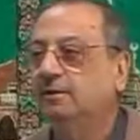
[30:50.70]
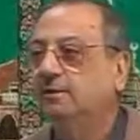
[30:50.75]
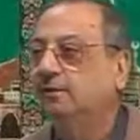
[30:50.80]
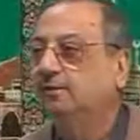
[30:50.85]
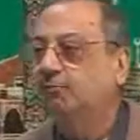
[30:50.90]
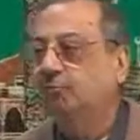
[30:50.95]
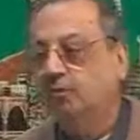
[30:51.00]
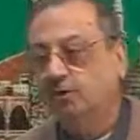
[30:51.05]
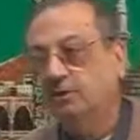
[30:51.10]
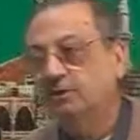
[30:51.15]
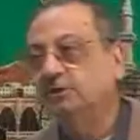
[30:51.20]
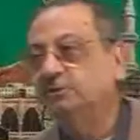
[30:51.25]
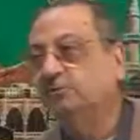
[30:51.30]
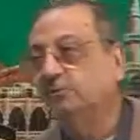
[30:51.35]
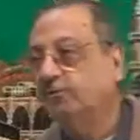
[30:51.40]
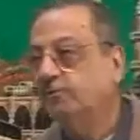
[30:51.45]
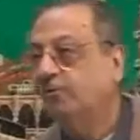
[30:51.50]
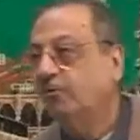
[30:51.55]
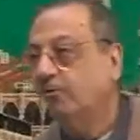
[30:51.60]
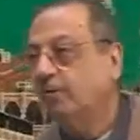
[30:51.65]
what is
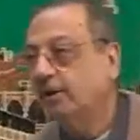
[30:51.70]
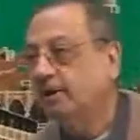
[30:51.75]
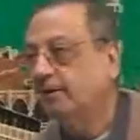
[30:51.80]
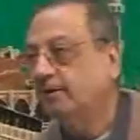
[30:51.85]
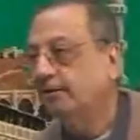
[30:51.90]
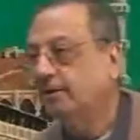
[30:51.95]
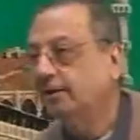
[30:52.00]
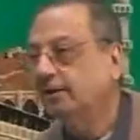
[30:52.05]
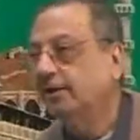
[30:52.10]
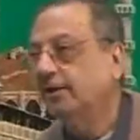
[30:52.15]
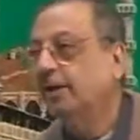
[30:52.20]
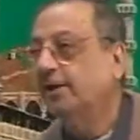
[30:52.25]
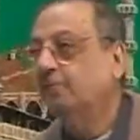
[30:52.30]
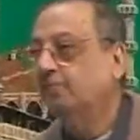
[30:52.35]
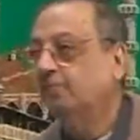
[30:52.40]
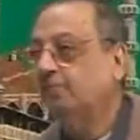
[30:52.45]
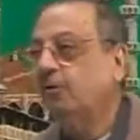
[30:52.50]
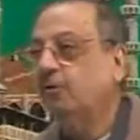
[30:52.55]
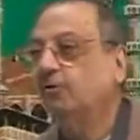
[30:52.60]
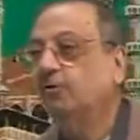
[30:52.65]
before it. It
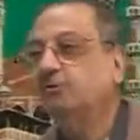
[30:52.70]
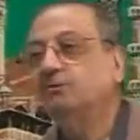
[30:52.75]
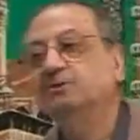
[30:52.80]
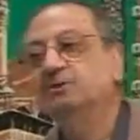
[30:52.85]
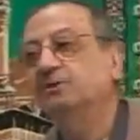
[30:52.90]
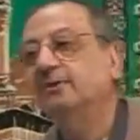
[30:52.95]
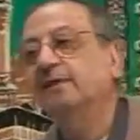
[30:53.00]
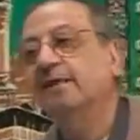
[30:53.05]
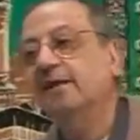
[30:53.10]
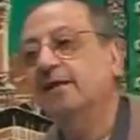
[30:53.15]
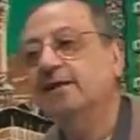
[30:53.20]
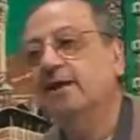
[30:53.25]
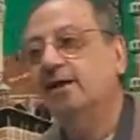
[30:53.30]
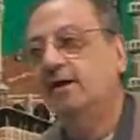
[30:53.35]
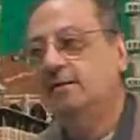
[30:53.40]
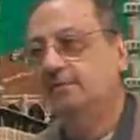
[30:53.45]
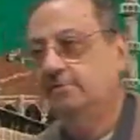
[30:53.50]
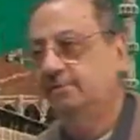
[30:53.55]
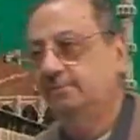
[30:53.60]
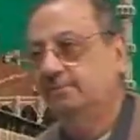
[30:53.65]
follows in i'rab.